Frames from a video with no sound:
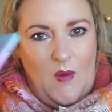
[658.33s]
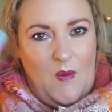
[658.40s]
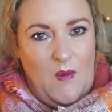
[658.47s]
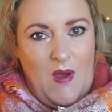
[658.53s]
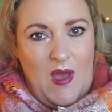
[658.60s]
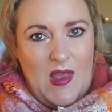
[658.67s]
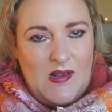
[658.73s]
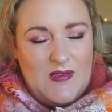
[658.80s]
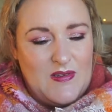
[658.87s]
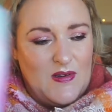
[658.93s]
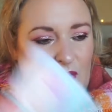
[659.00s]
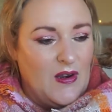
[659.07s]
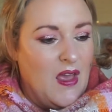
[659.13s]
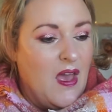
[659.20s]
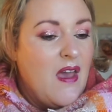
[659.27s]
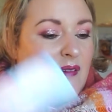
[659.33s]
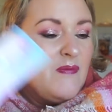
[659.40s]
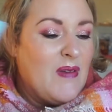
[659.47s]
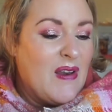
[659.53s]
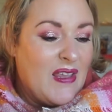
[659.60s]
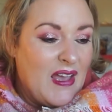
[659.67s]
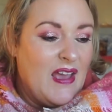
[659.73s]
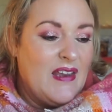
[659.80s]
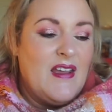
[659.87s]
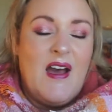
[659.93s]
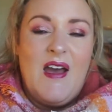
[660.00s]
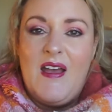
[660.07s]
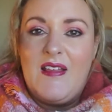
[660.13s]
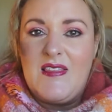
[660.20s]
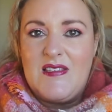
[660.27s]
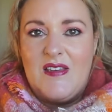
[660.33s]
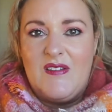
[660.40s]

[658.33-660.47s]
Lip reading: Well done. But again, I had this